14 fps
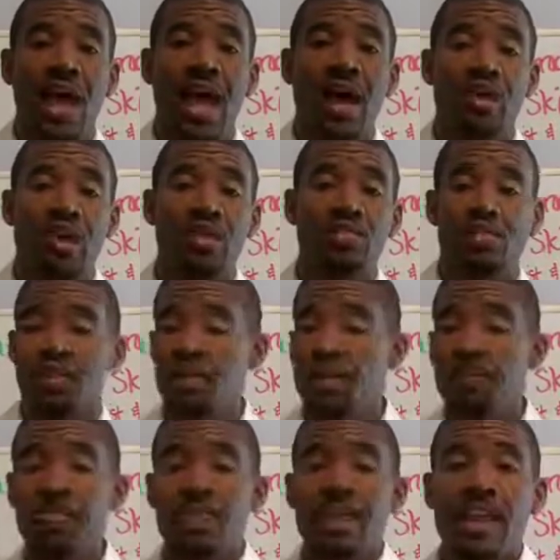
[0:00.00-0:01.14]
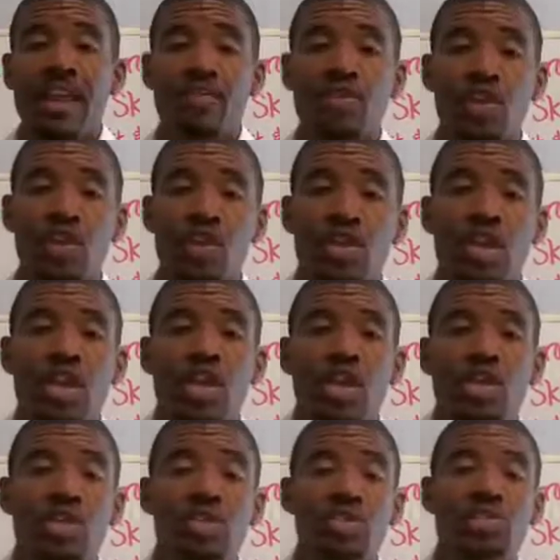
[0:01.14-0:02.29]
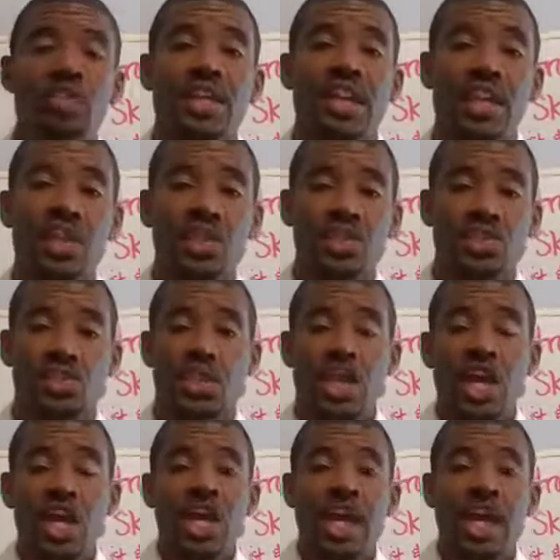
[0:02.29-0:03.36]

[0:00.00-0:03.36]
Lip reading: However, if you're new to the industry